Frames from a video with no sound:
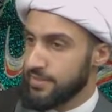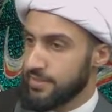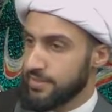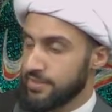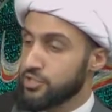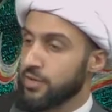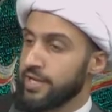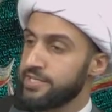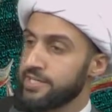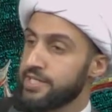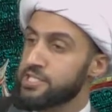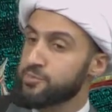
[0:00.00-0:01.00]
they try
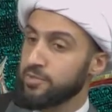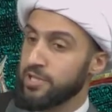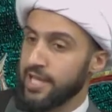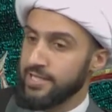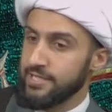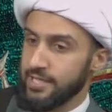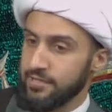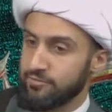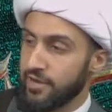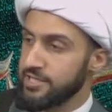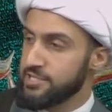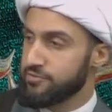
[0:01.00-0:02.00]
to explain it in
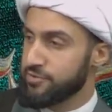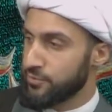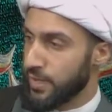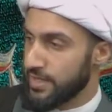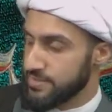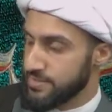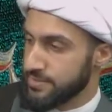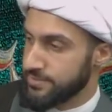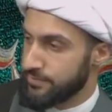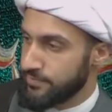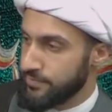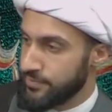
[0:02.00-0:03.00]
very different ways.
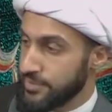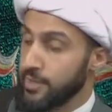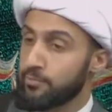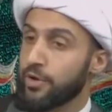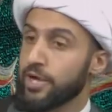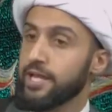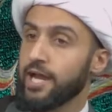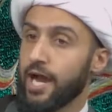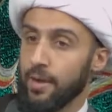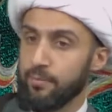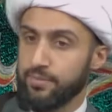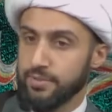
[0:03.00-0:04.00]
They break
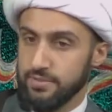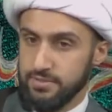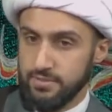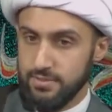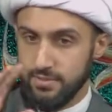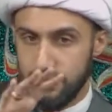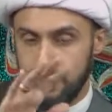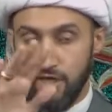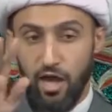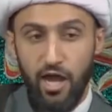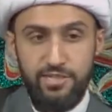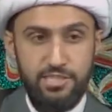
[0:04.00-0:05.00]
up the
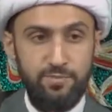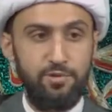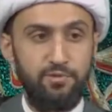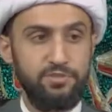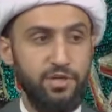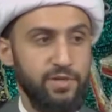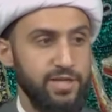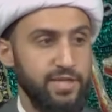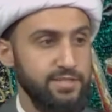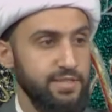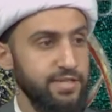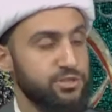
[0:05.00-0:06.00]
concept of
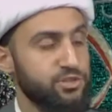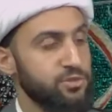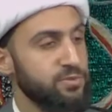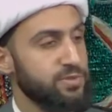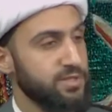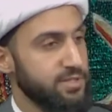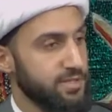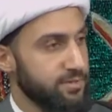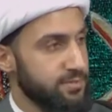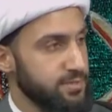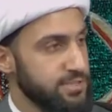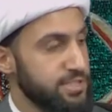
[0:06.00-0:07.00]
tawheed into
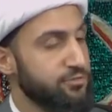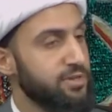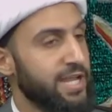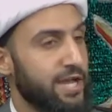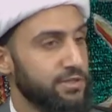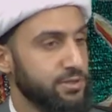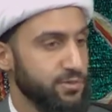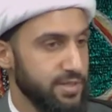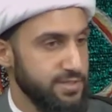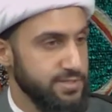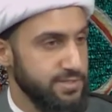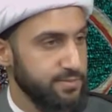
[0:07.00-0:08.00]
different
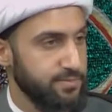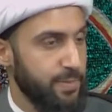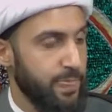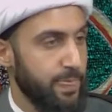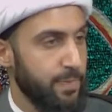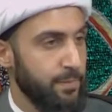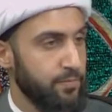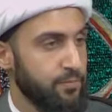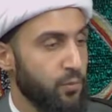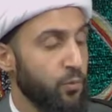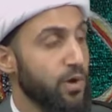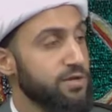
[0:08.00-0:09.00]
categories.
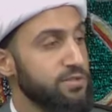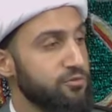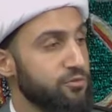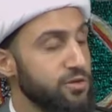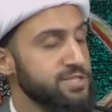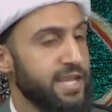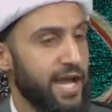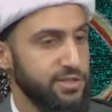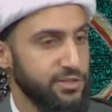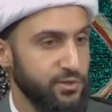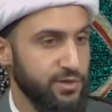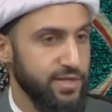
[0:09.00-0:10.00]
One of the first
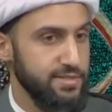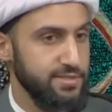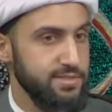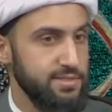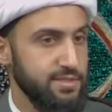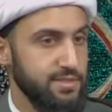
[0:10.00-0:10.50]
categories